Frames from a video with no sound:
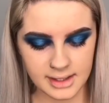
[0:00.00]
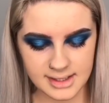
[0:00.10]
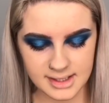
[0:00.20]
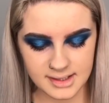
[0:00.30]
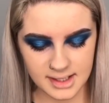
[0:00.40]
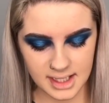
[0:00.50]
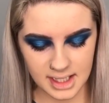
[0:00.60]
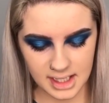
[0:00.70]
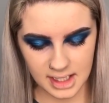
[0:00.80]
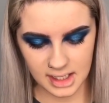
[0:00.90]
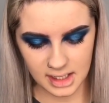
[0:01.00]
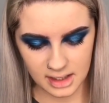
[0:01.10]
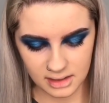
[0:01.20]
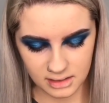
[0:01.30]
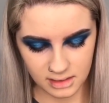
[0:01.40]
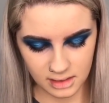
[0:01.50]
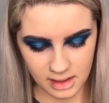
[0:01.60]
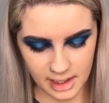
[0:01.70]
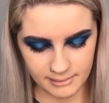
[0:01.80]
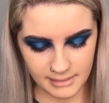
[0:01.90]
This is the
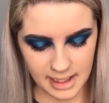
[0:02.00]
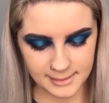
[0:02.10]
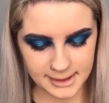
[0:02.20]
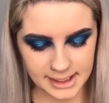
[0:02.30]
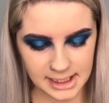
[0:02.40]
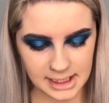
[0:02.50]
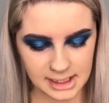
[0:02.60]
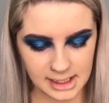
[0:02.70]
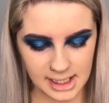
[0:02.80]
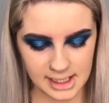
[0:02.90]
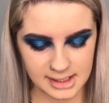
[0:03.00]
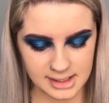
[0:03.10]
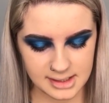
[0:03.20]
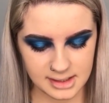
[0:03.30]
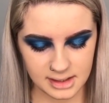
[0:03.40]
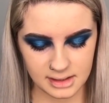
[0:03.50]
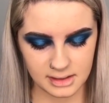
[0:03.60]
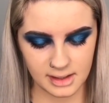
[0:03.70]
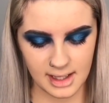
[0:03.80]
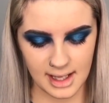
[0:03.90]
Maybelline
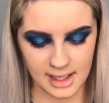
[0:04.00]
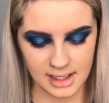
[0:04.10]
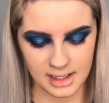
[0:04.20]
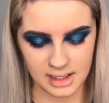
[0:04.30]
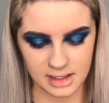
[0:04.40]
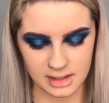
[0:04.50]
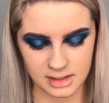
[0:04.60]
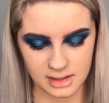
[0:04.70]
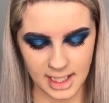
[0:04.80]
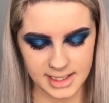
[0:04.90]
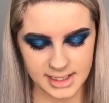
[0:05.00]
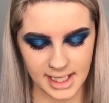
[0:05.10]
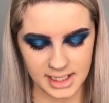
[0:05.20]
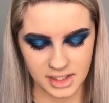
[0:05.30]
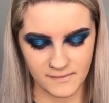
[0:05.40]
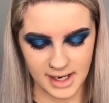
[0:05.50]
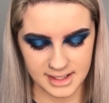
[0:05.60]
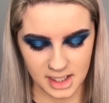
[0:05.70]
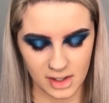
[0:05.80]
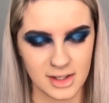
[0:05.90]
Instant Anti-Age
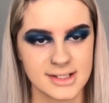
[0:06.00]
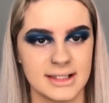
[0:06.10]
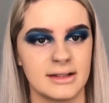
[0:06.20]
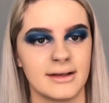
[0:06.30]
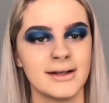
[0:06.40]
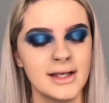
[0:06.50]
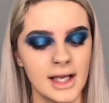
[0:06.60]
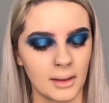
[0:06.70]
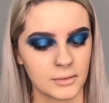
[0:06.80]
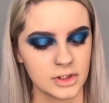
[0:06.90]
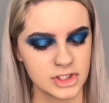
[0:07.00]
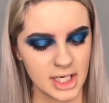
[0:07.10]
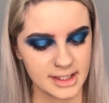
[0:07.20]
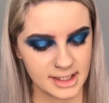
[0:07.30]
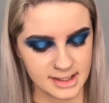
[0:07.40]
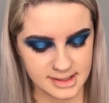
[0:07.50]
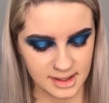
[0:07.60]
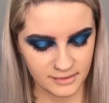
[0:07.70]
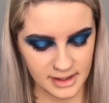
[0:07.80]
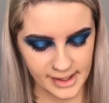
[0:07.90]
Eraser Concealer. I'm going to try this
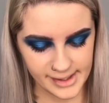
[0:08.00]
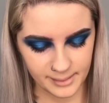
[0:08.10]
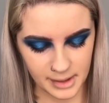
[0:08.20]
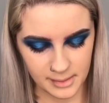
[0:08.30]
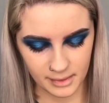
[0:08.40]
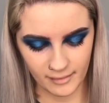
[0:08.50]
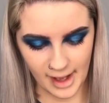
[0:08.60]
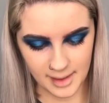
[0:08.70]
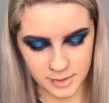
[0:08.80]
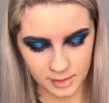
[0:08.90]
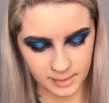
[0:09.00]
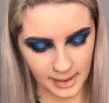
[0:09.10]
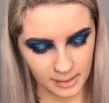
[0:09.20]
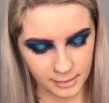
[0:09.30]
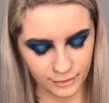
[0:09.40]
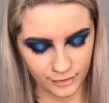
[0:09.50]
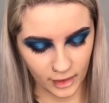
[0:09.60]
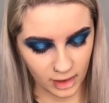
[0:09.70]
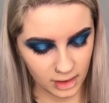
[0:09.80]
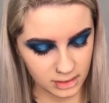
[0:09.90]
because I feel like people have hyped up about
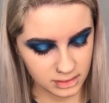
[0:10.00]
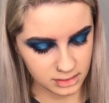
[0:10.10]
before.